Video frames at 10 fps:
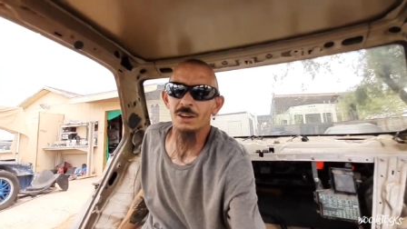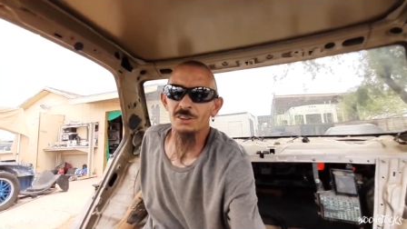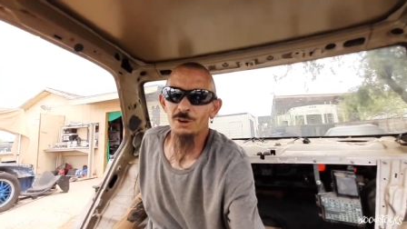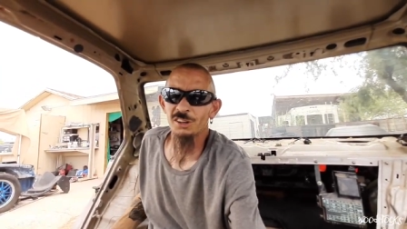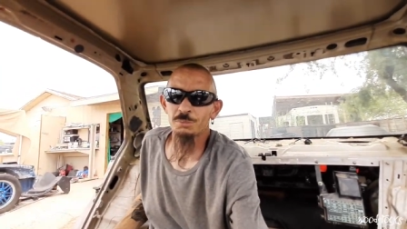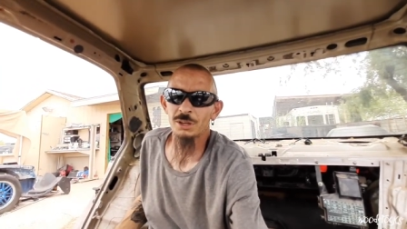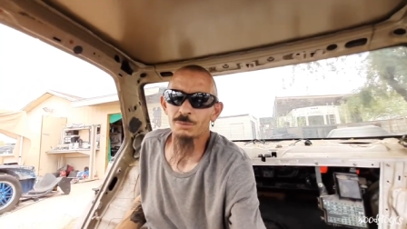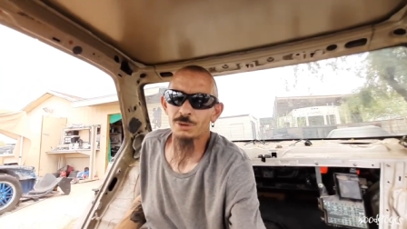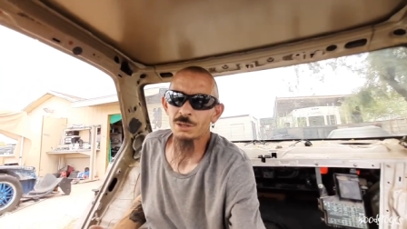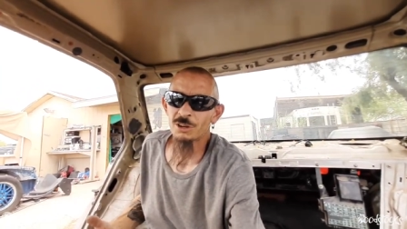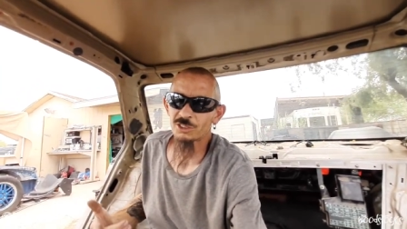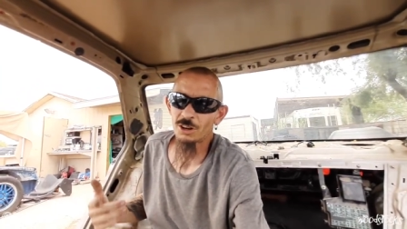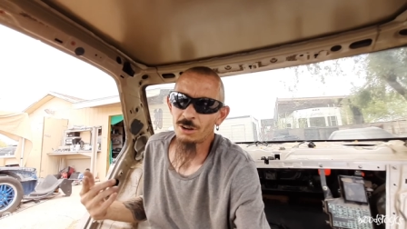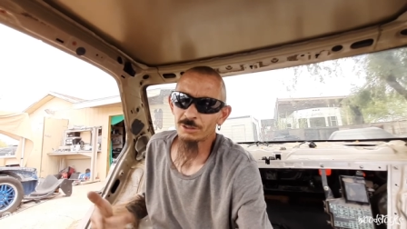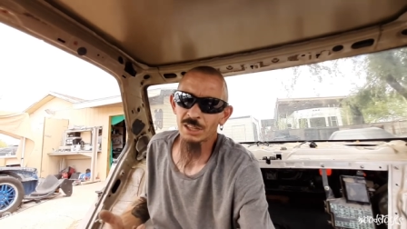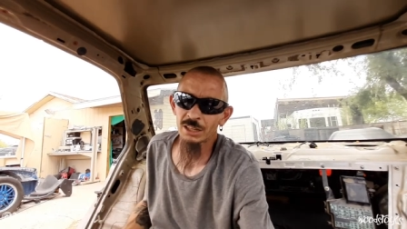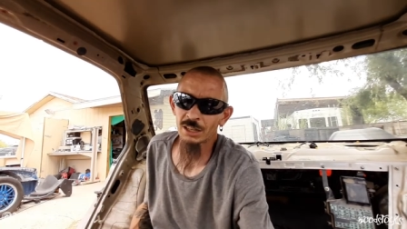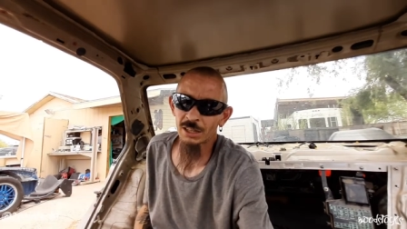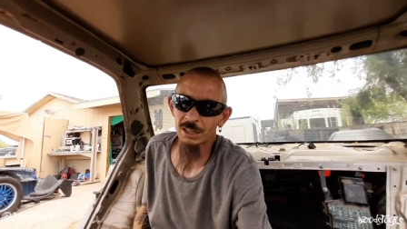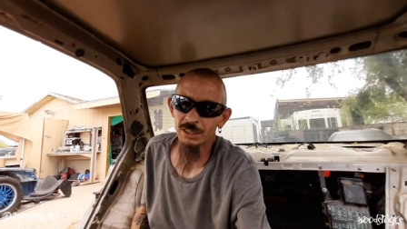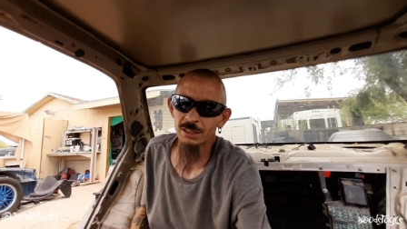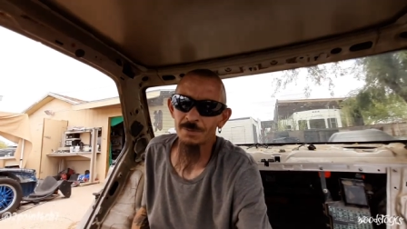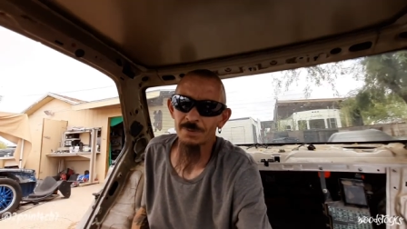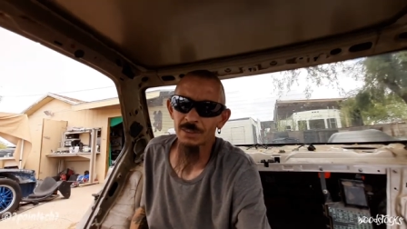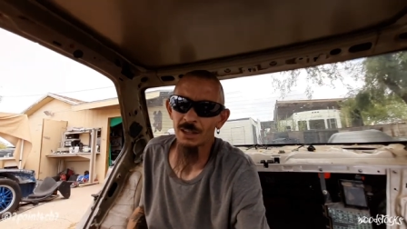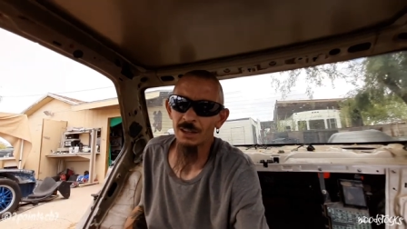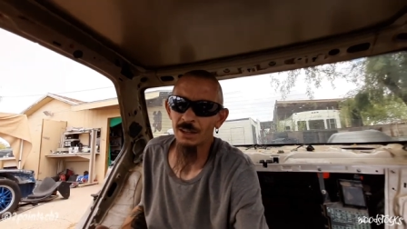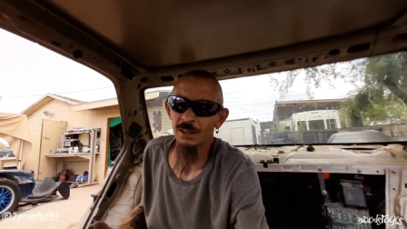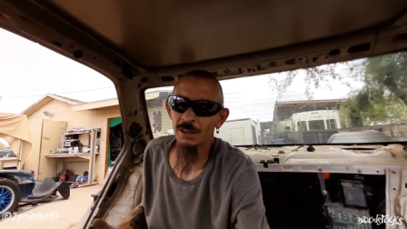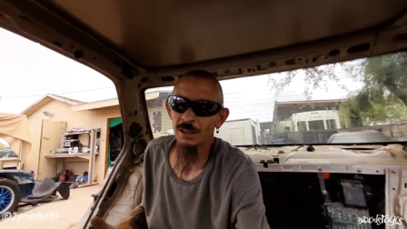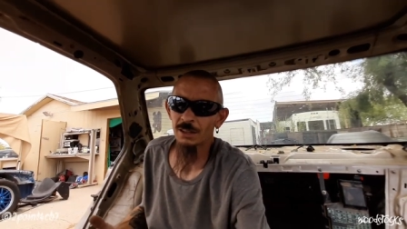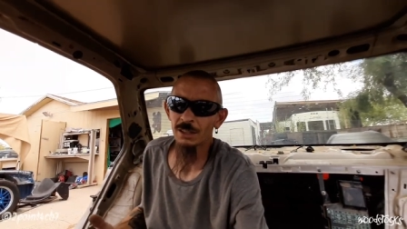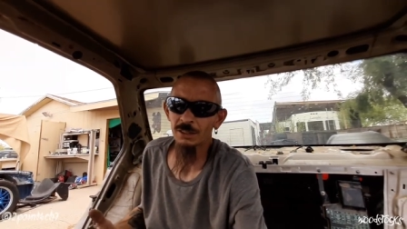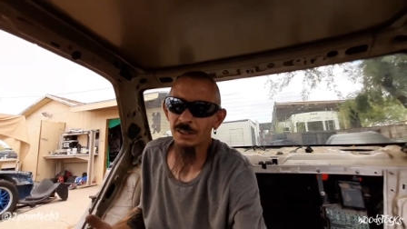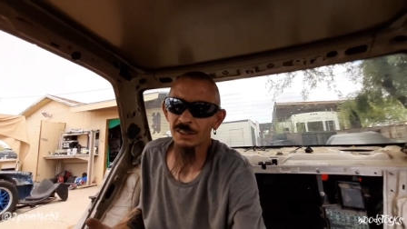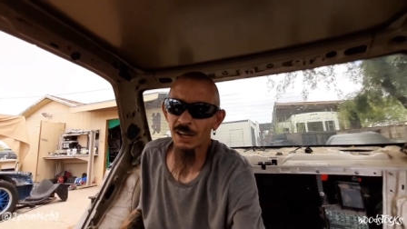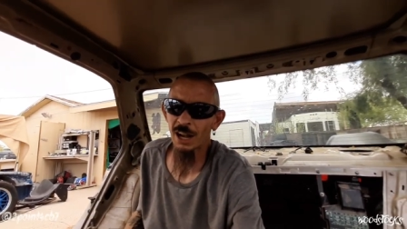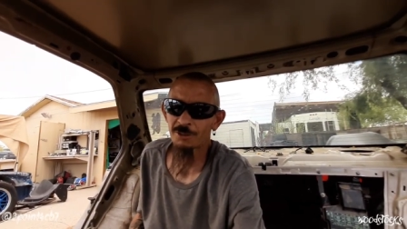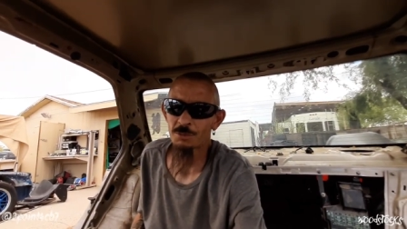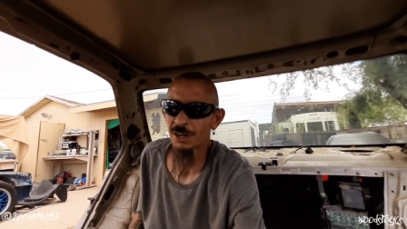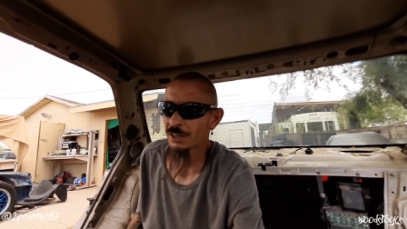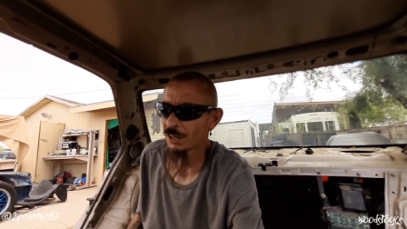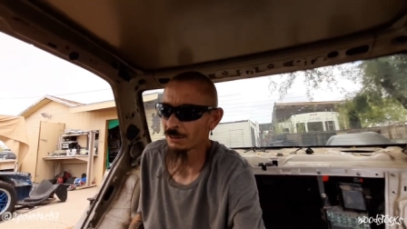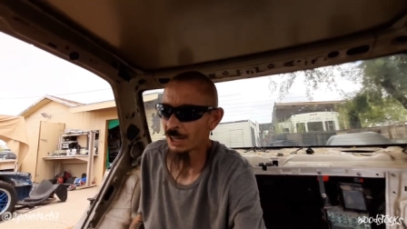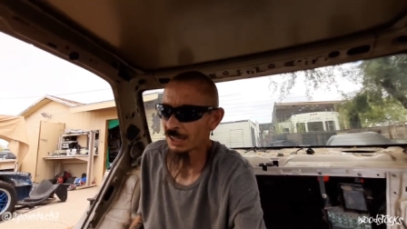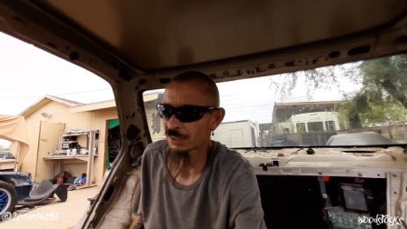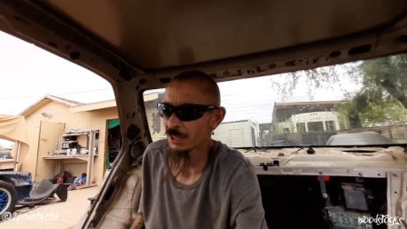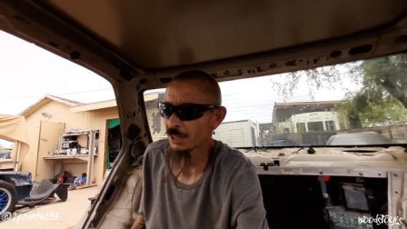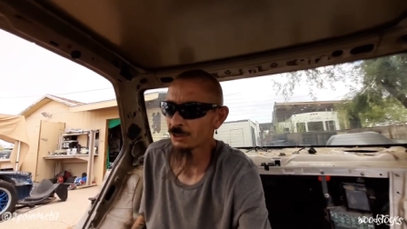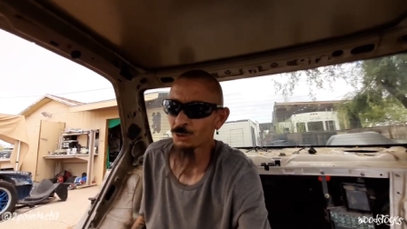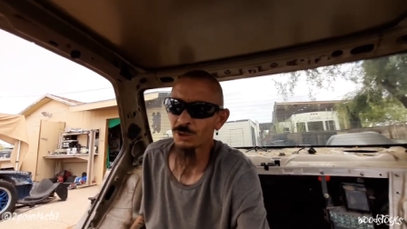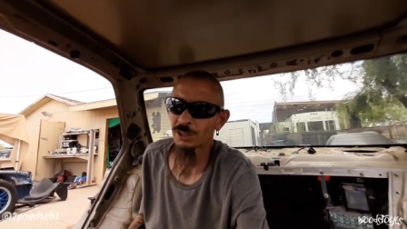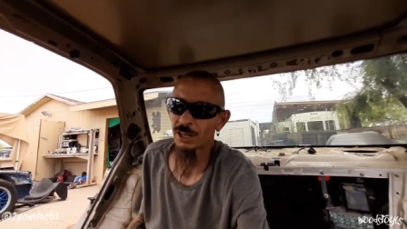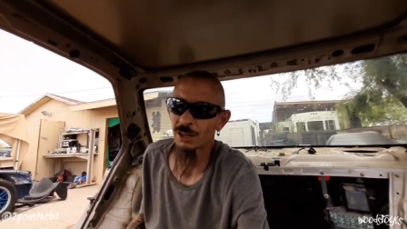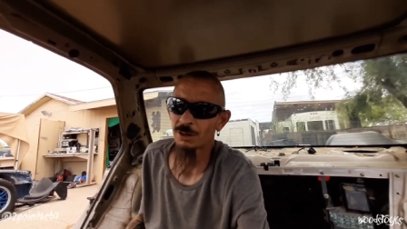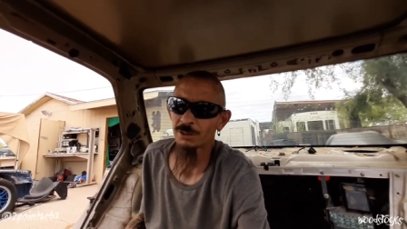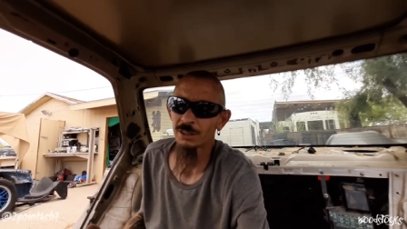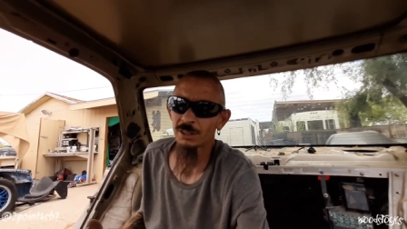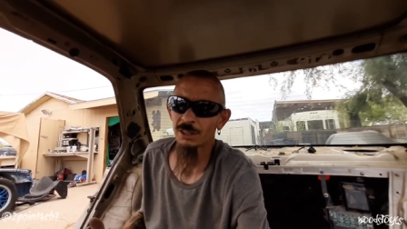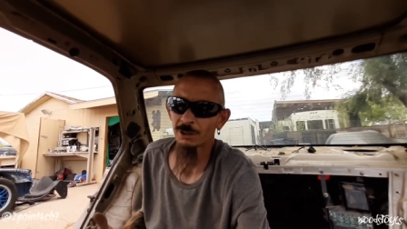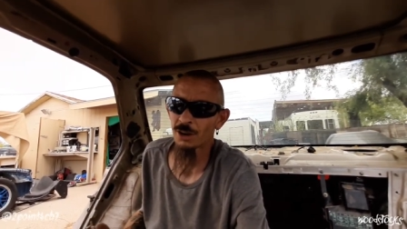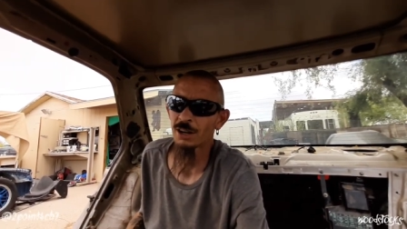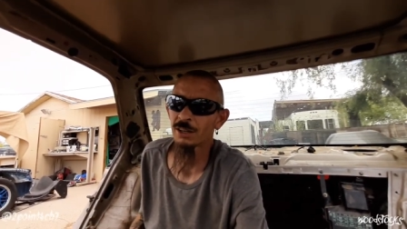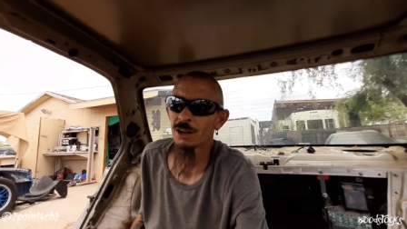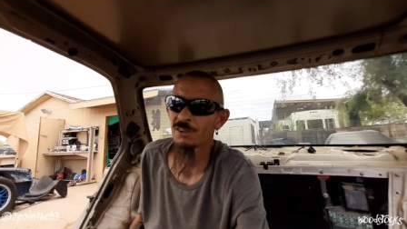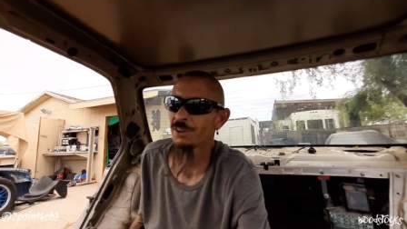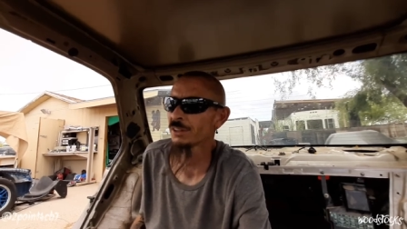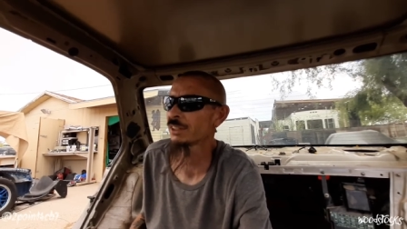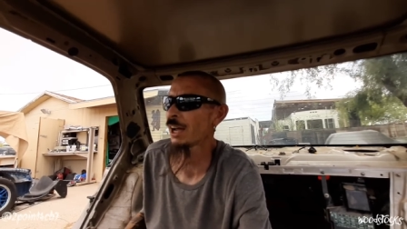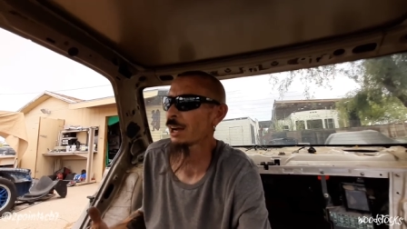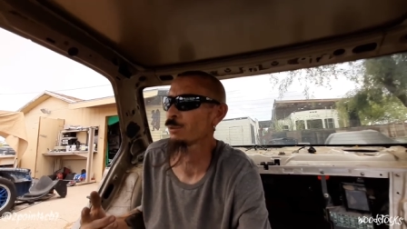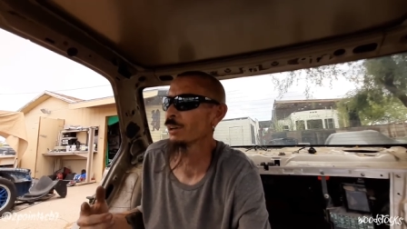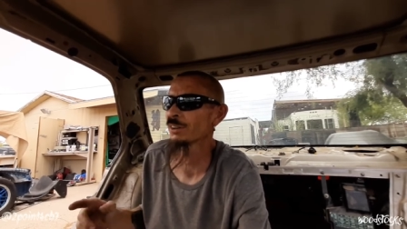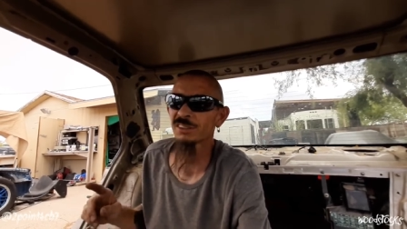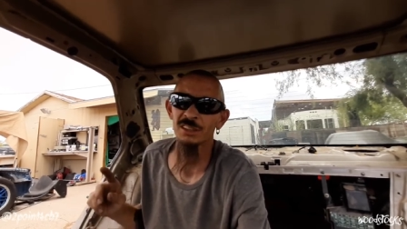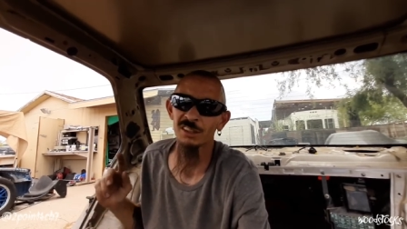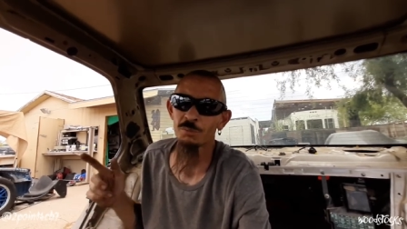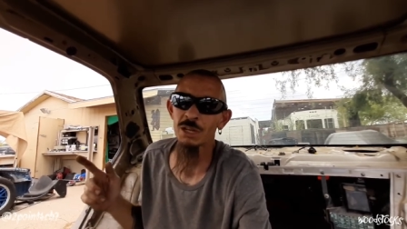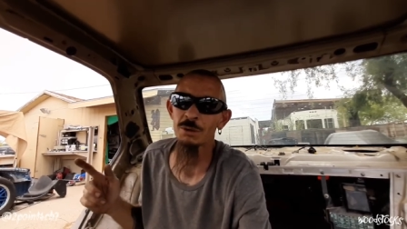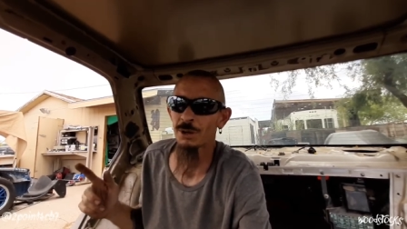all right, so I spent pretty much all day today and at least half of my night last night drilling out and grinding off all the tack welds to this B